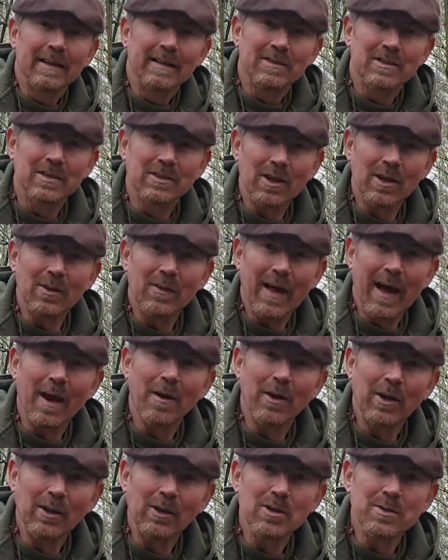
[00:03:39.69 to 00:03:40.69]
To do that, I'm
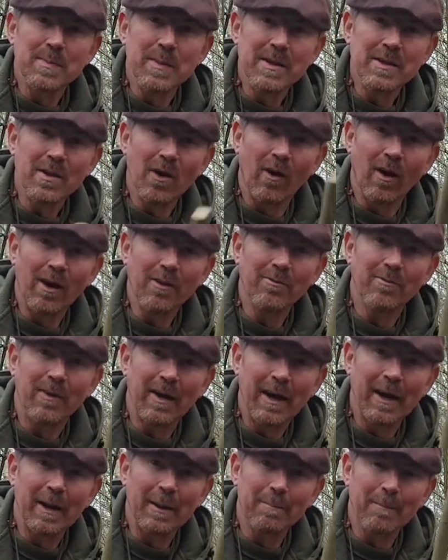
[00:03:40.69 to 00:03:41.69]
going to use my knife
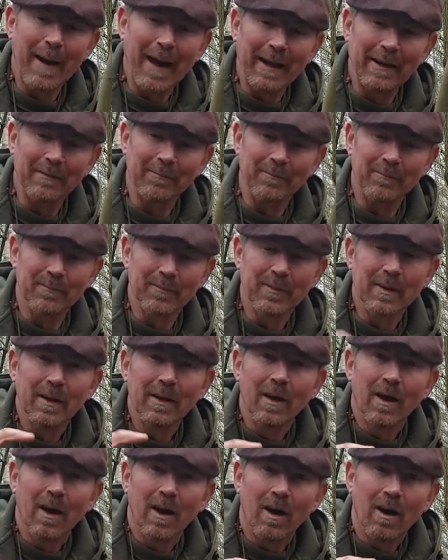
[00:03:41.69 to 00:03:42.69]
and a batten.
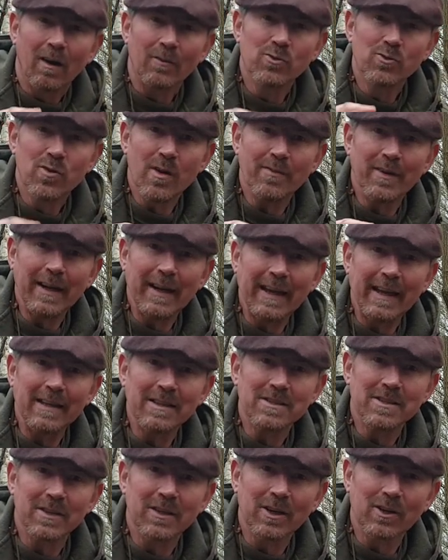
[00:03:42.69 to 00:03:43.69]
I've driven it
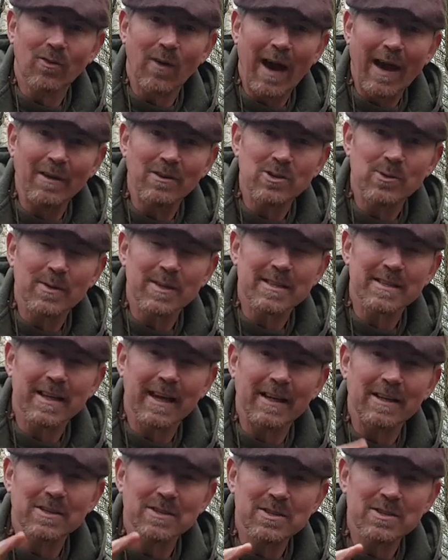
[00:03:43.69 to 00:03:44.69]
into the ground so it
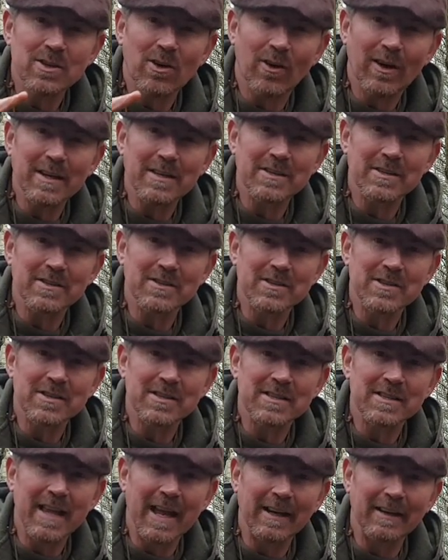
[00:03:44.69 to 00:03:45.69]
stays nice and
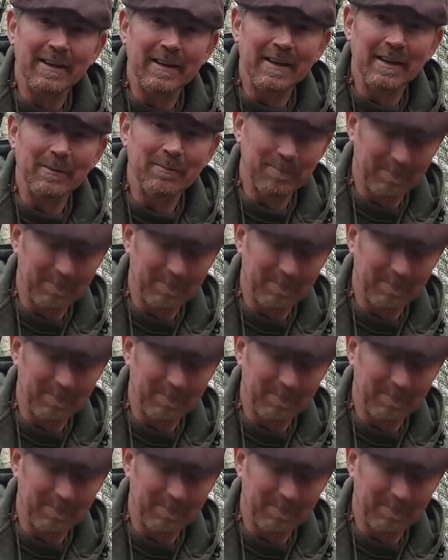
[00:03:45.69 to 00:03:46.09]
steady.